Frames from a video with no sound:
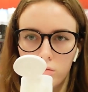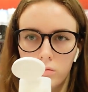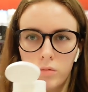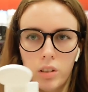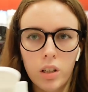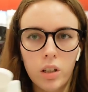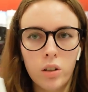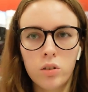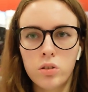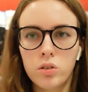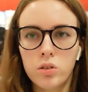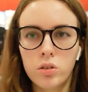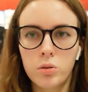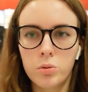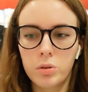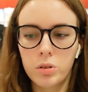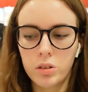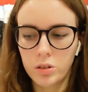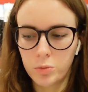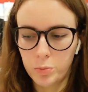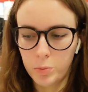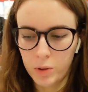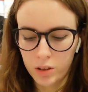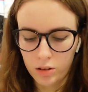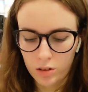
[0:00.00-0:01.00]
I already know what it
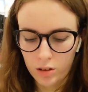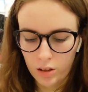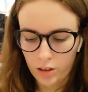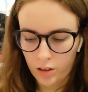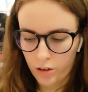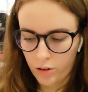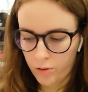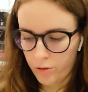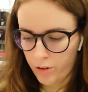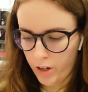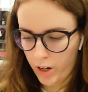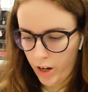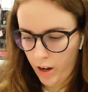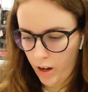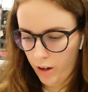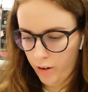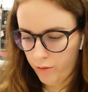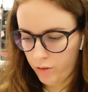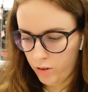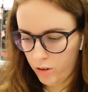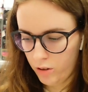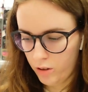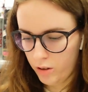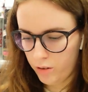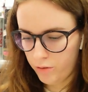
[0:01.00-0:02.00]
smells like. I already have
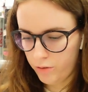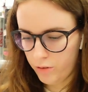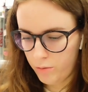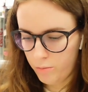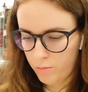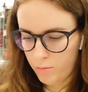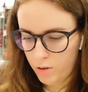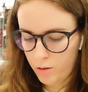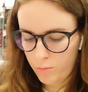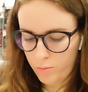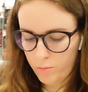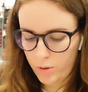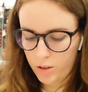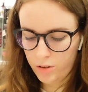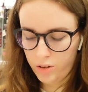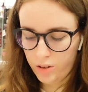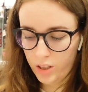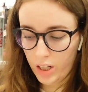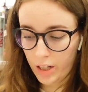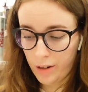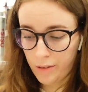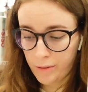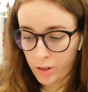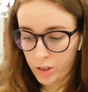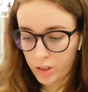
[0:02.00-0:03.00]
a lot of them. But I
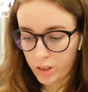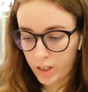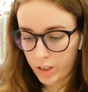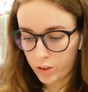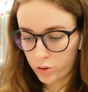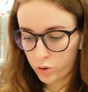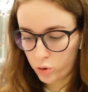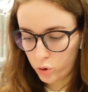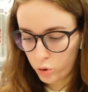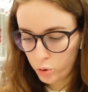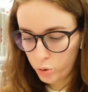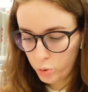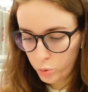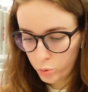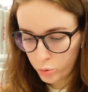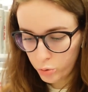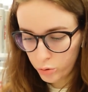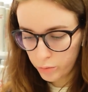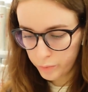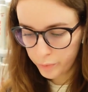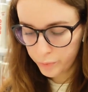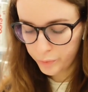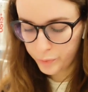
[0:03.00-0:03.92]
think I'm gonna get two